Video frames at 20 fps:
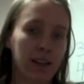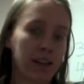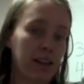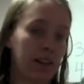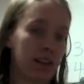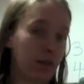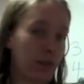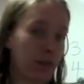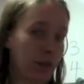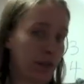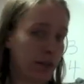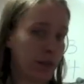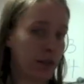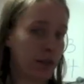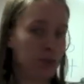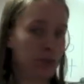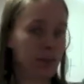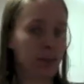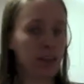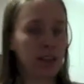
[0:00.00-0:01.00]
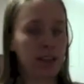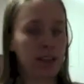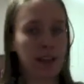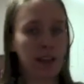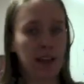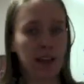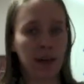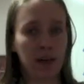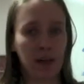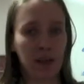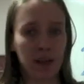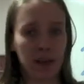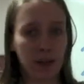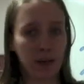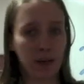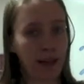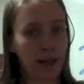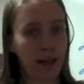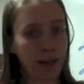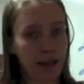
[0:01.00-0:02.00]
So I grab this out, I say, look,
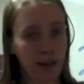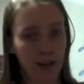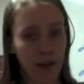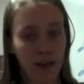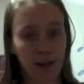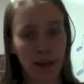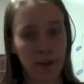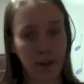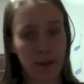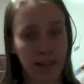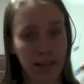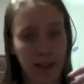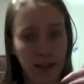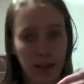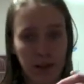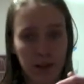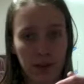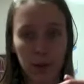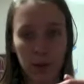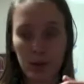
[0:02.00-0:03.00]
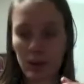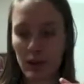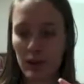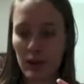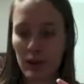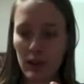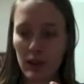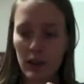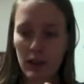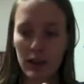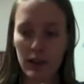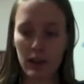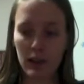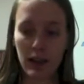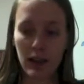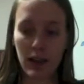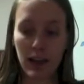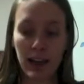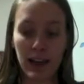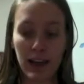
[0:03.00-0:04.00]
here's 1 rope, and when I go back to
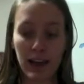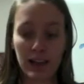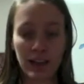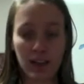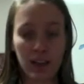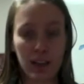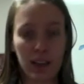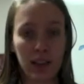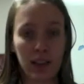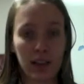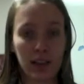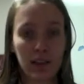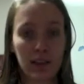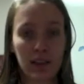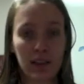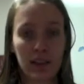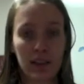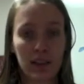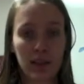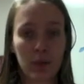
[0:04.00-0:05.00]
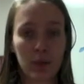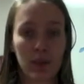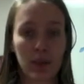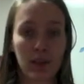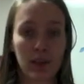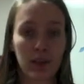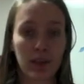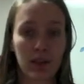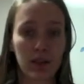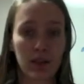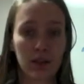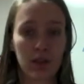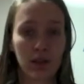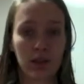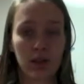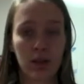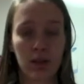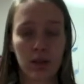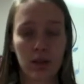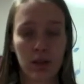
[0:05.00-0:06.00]
grab the second rope, I
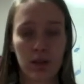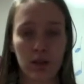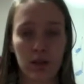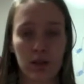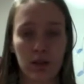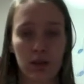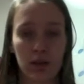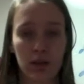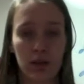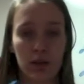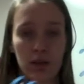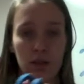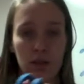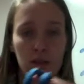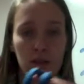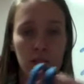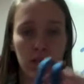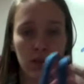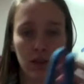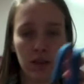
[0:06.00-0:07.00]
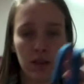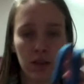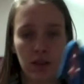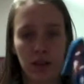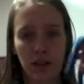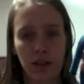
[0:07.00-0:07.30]
actually switch